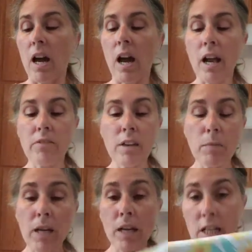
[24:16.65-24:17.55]
I think
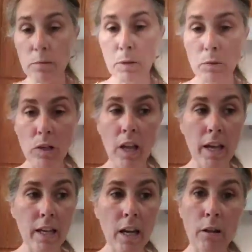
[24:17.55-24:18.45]
my husband would
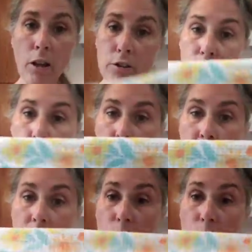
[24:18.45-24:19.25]
like a larger one that